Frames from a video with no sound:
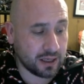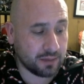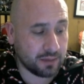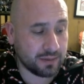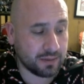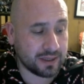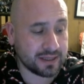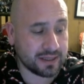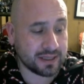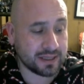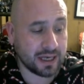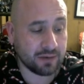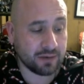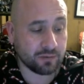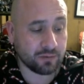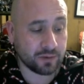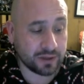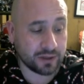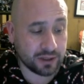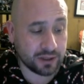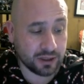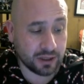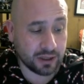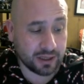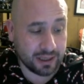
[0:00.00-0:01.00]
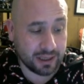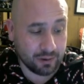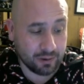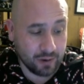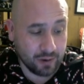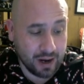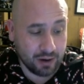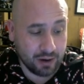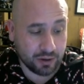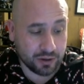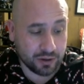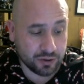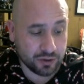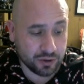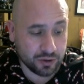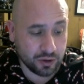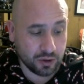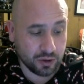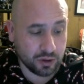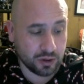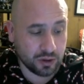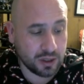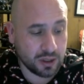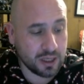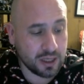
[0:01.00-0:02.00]
He's got really good crowd
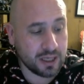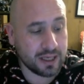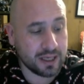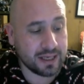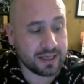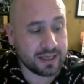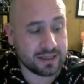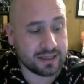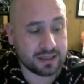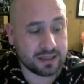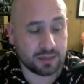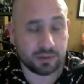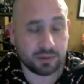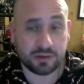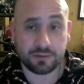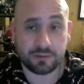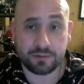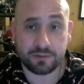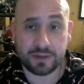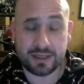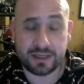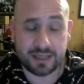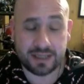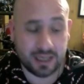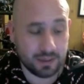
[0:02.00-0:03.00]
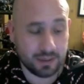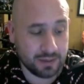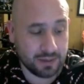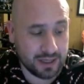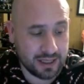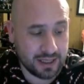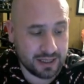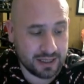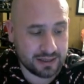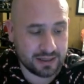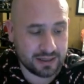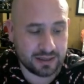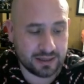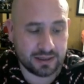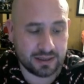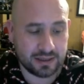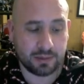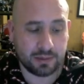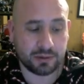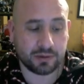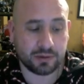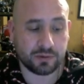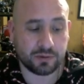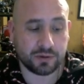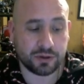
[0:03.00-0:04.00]
control. He's able to freeze enemies. He's
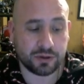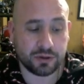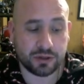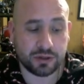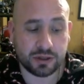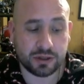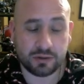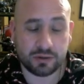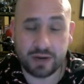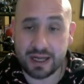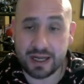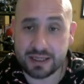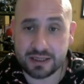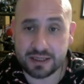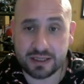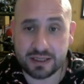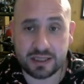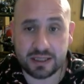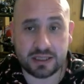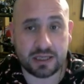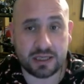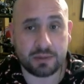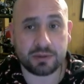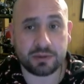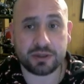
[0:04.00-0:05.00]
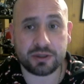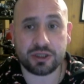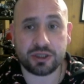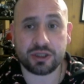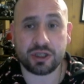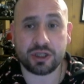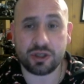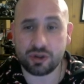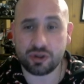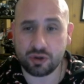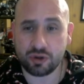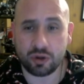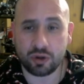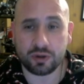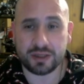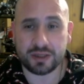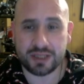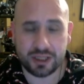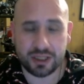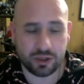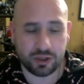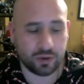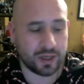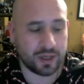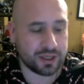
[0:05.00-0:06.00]
able to reduce threats. He's able to just control the
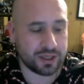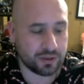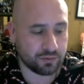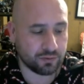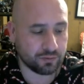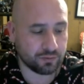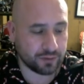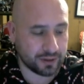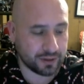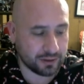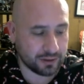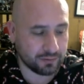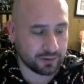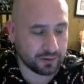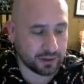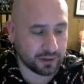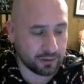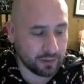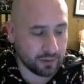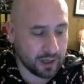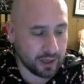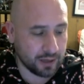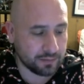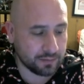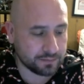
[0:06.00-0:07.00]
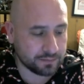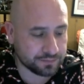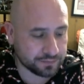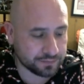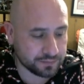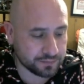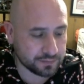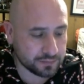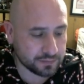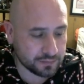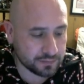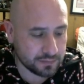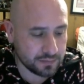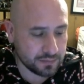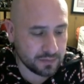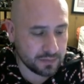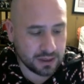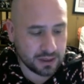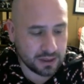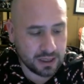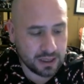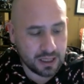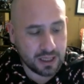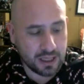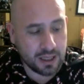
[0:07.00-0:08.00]
situation really, really well.
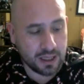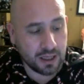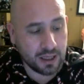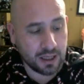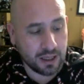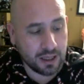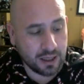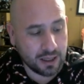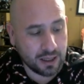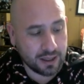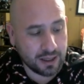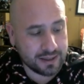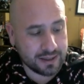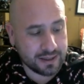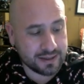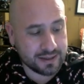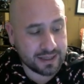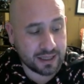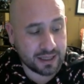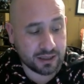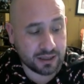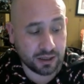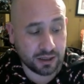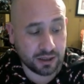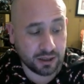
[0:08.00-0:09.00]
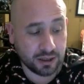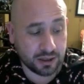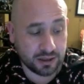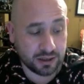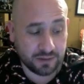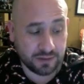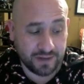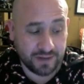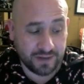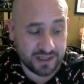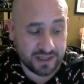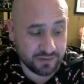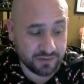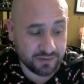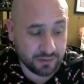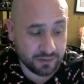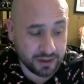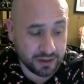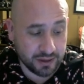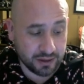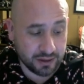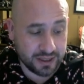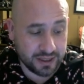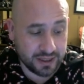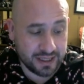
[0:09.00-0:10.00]
He's got good defensive
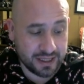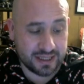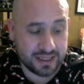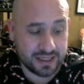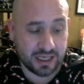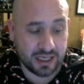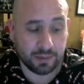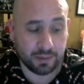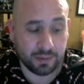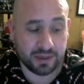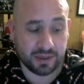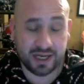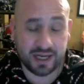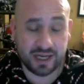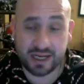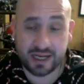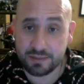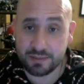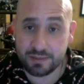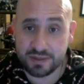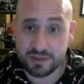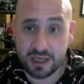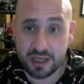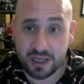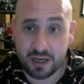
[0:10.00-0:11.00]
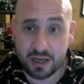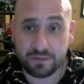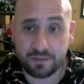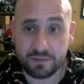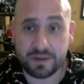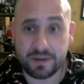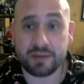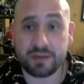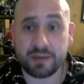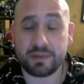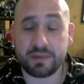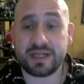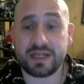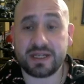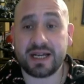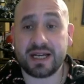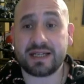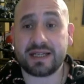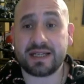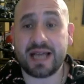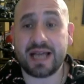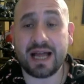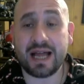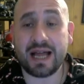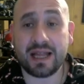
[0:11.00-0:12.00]
abilities. He can protect himself. He can
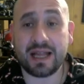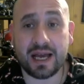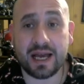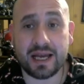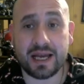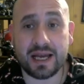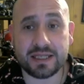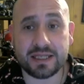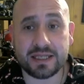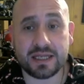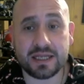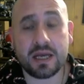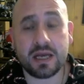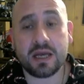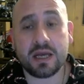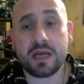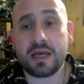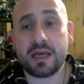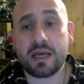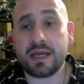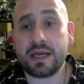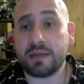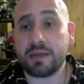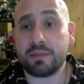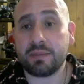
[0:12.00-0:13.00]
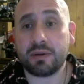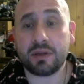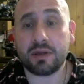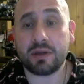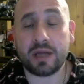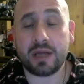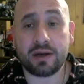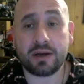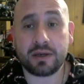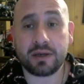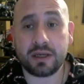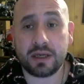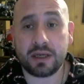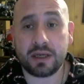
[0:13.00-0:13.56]
protect allies. He can pull out.